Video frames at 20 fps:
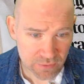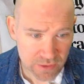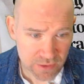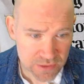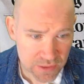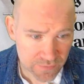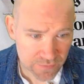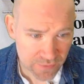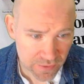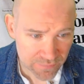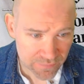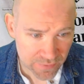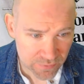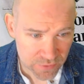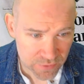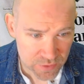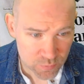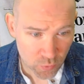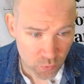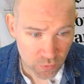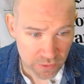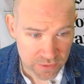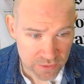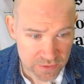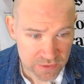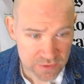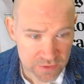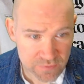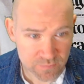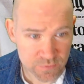a survey I found this morning. So
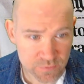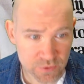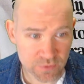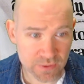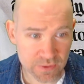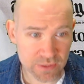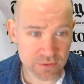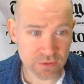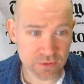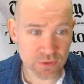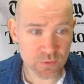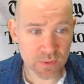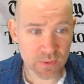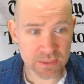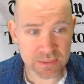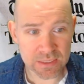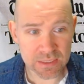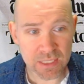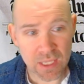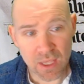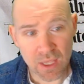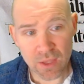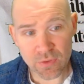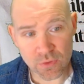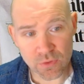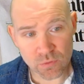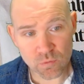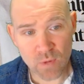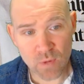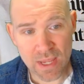this is from 2020.
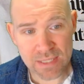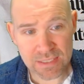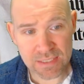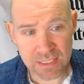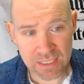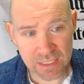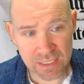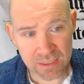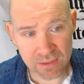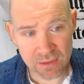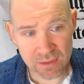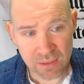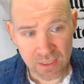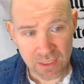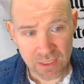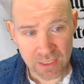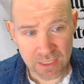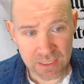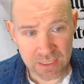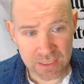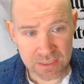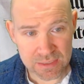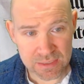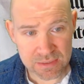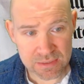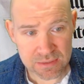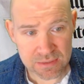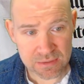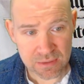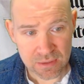The red here
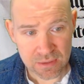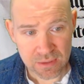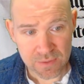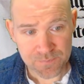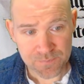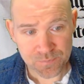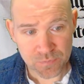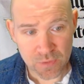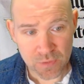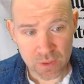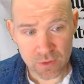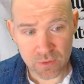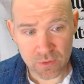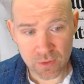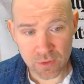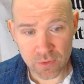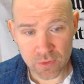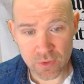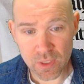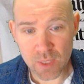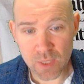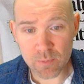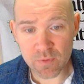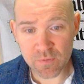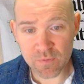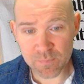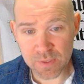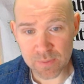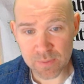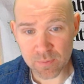is the number
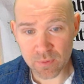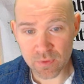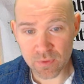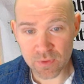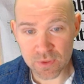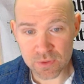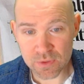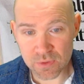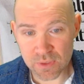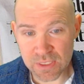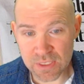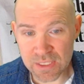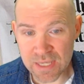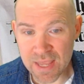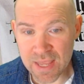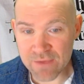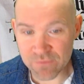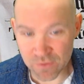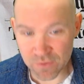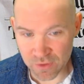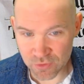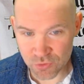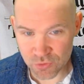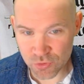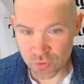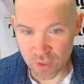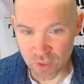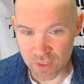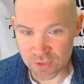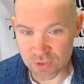of people that never
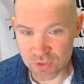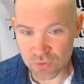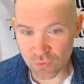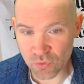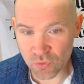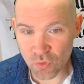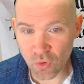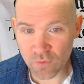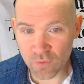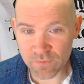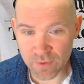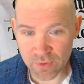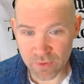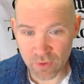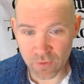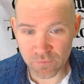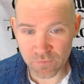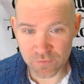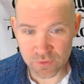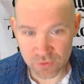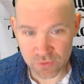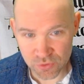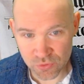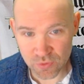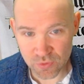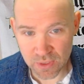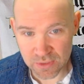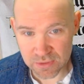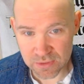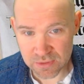trust or not very often
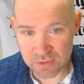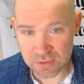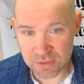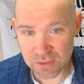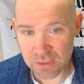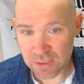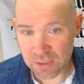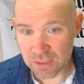trust